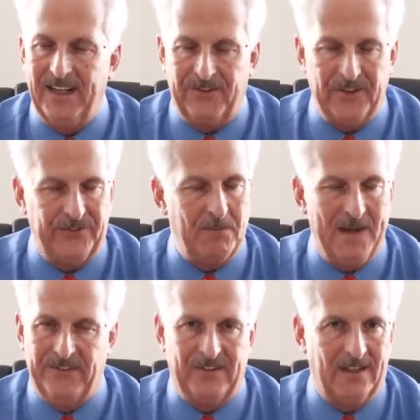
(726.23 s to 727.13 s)
It's just
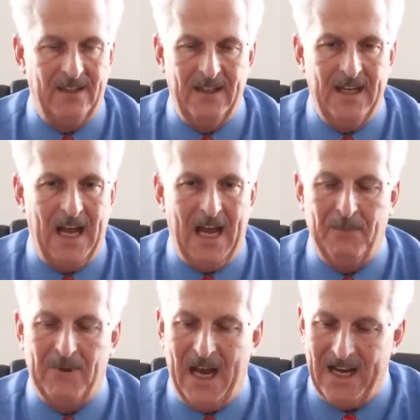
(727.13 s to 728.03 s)
amazing.
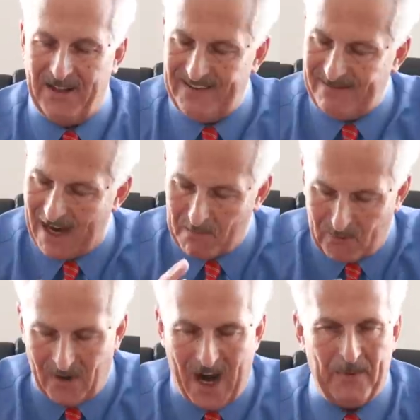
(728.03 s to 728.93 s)
I'm, I, I
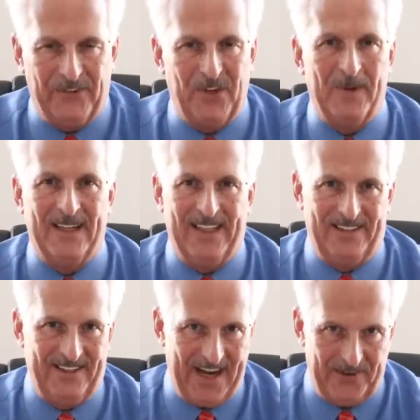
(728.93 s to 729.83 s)
promise I'm going to
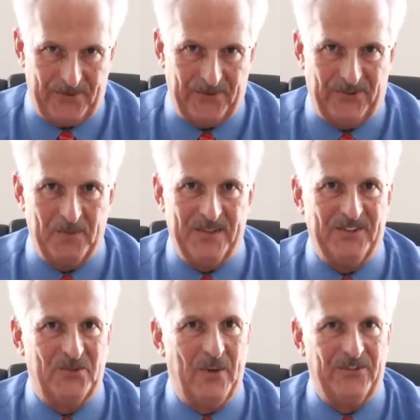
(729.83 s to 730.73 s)
get to answering some of
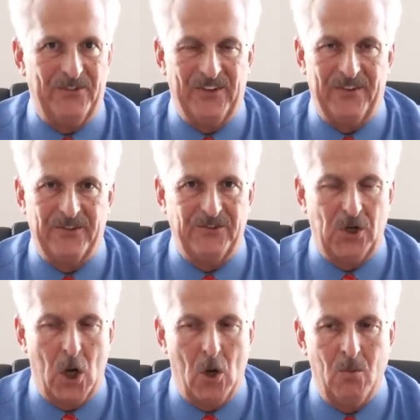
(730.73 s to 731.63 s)
these questions on the
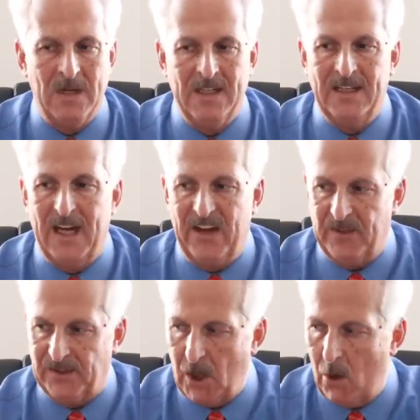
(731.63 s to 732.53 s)
show. I've
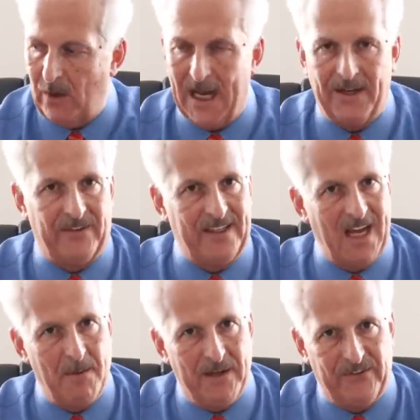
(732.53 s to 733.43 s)
been going onto the
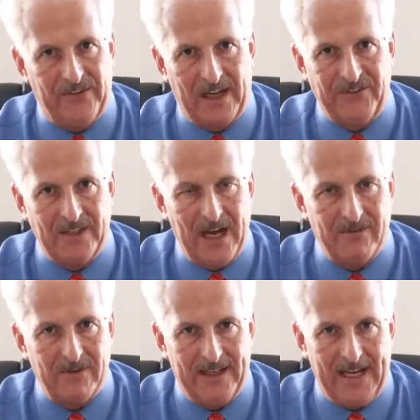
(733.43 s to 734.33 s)
comment section
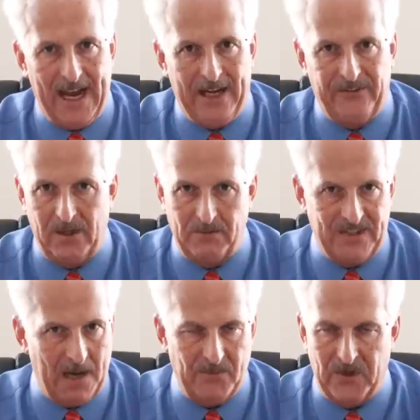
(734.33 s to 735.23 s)
every day,
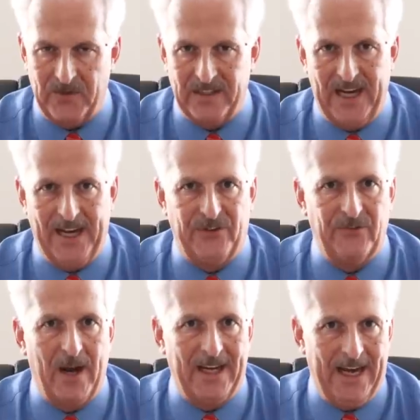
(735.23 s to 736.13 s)
sometime during the day, to
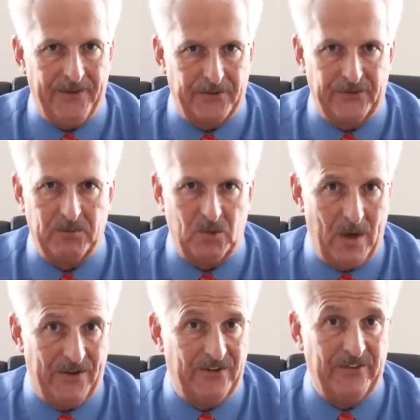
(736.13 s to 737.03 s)
try to answer some
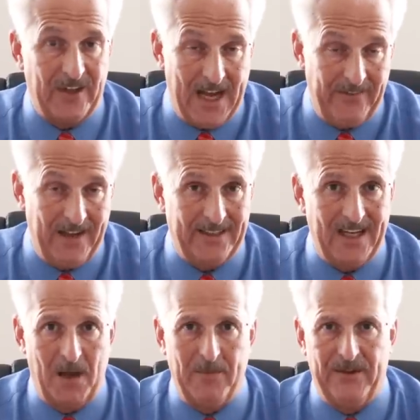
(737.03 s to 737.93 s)
questions on that
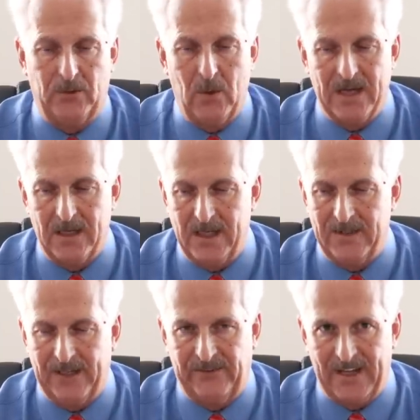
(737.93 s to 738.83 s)
comment
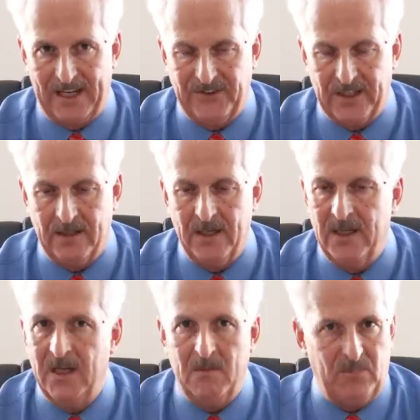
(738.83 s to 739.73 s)
in that section.
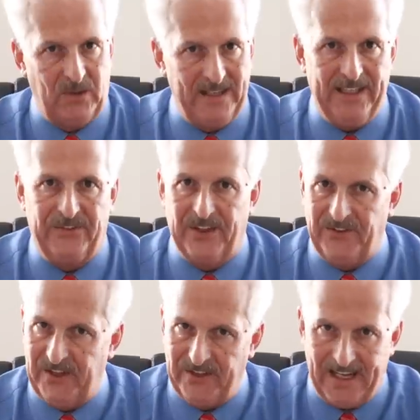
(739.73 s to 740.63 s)
Please
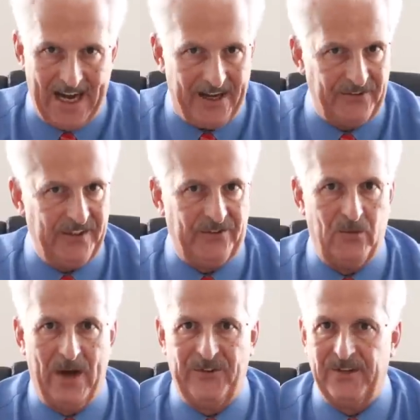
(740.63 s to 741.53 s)
continue to ask these
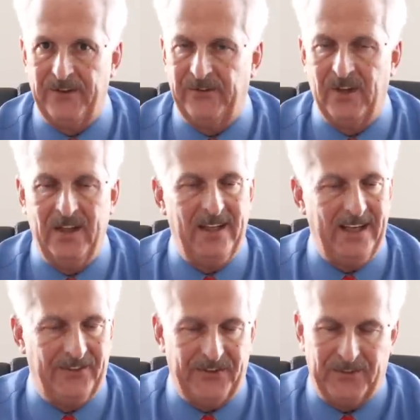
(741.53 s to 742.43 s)
questions.
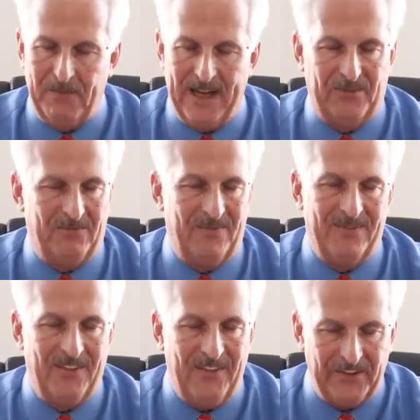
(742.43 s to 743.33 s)
It just makes
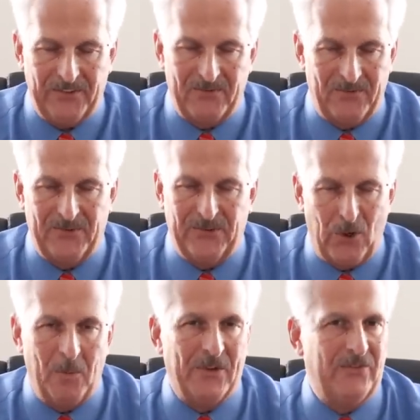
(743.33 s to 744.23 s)
this
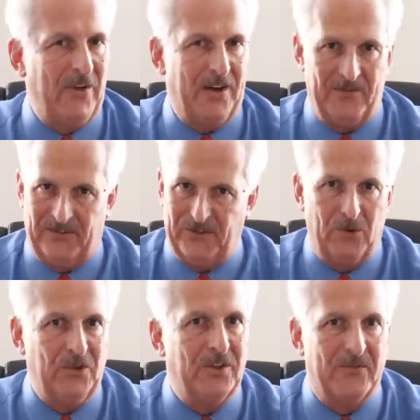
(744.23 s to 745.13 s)
so much fun,
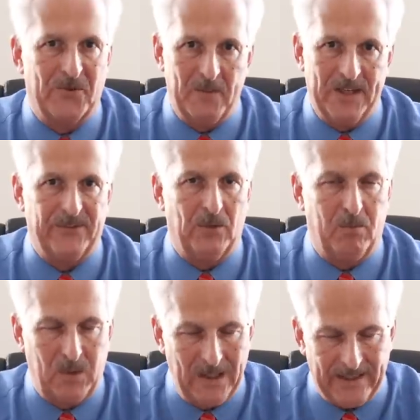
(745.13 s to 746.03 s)
so good for me. So
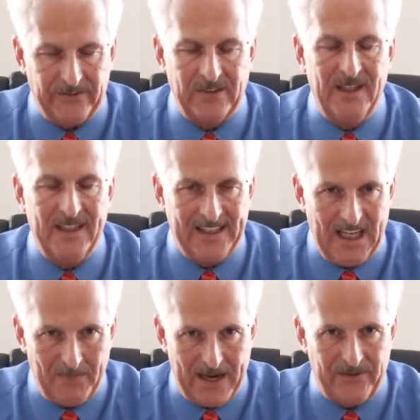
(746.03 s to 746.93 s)
please
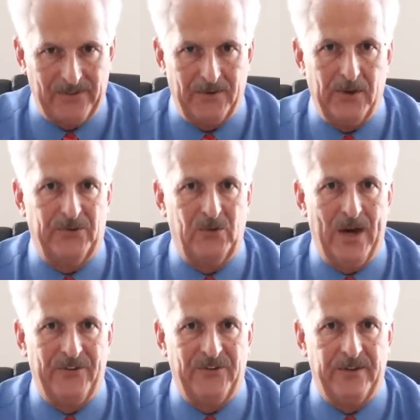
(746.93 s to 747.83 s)
keep asking those
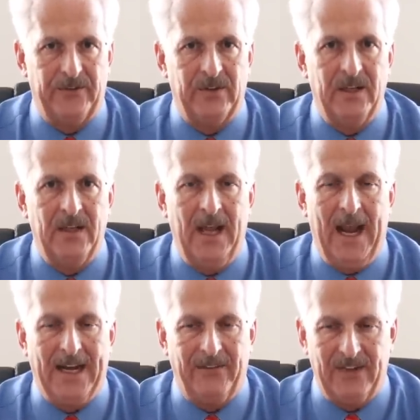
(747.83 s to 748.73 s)
questions.
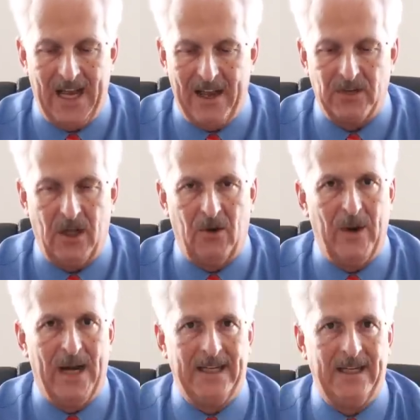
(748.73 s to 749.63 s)
And if you haven't
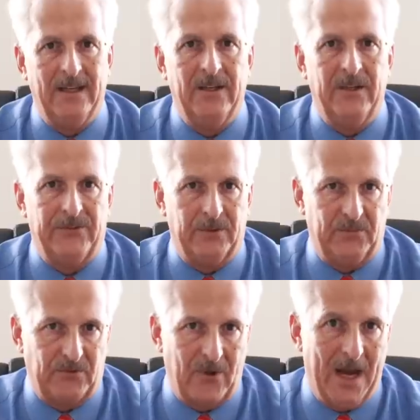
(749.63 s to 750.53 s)
already,
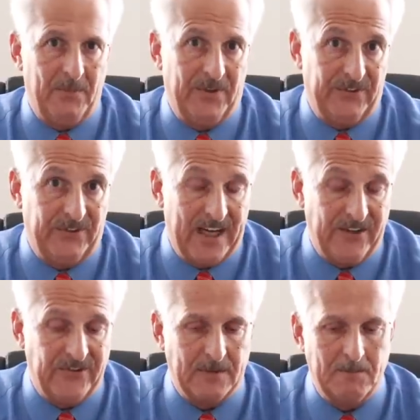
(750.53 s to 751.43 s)
subscribe to the
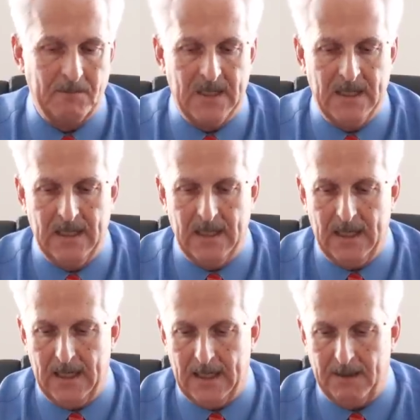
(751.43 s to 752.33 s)
station.
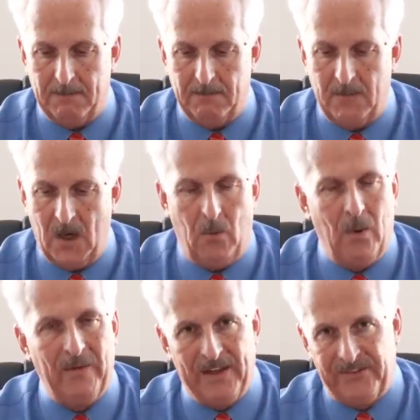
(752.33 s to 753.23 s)
Um, oh,
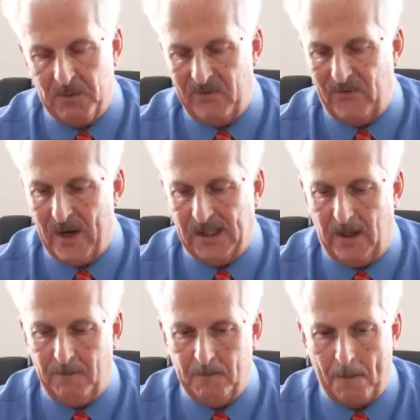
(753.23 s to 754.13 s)
one last thing before
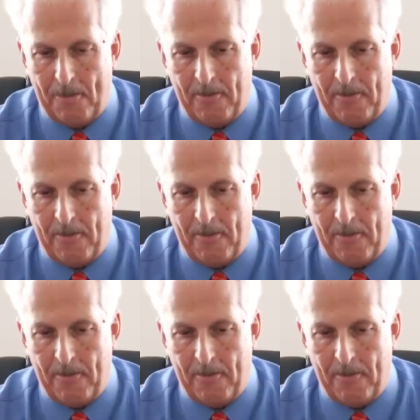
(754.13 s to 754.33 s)
I go.